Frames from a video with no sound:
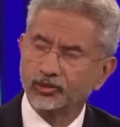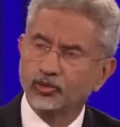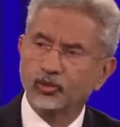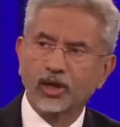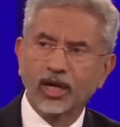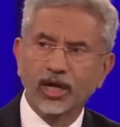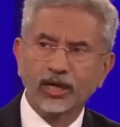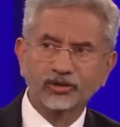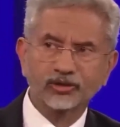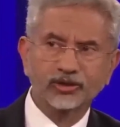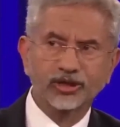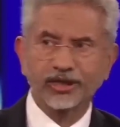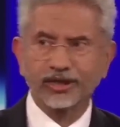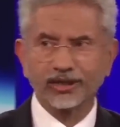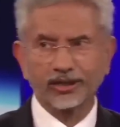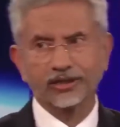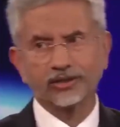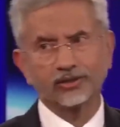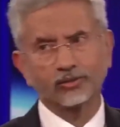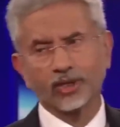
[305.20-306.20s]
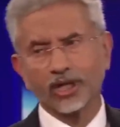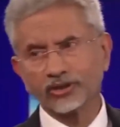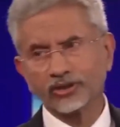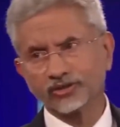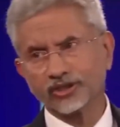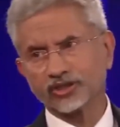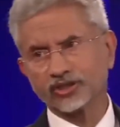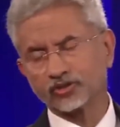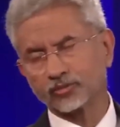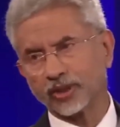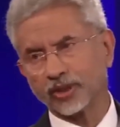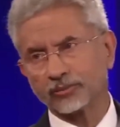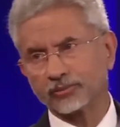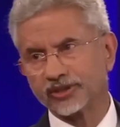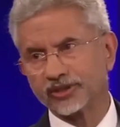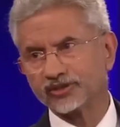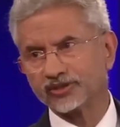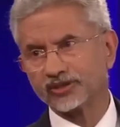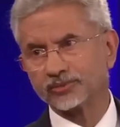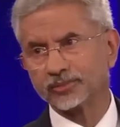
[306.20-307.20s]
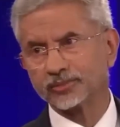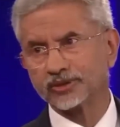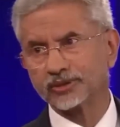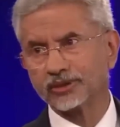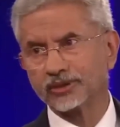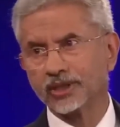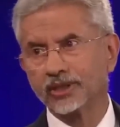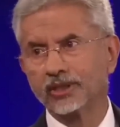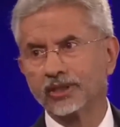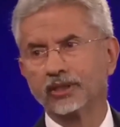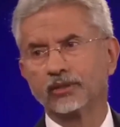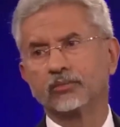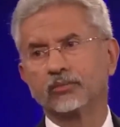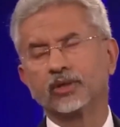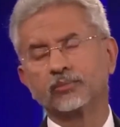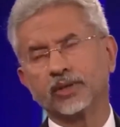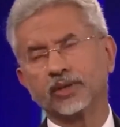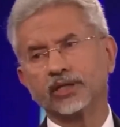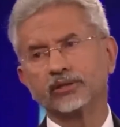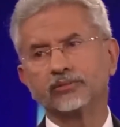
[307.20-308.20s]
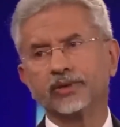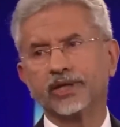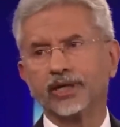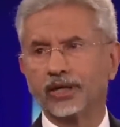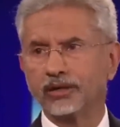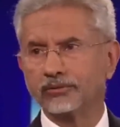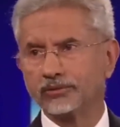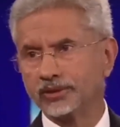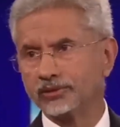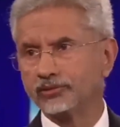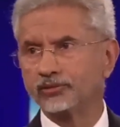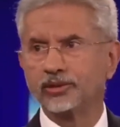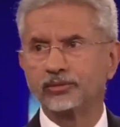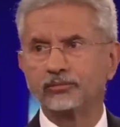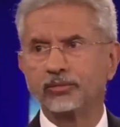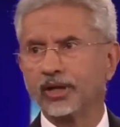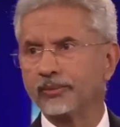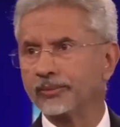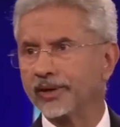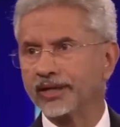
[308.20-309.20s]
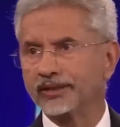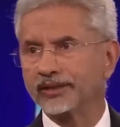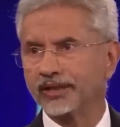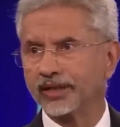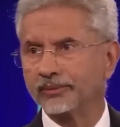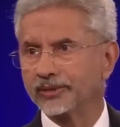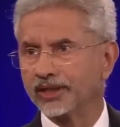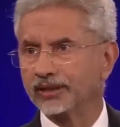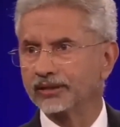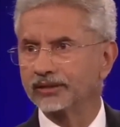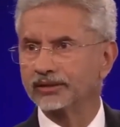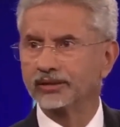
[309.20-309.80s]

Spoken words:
You can't say it's my principle, but by the way, I will do it by my timing.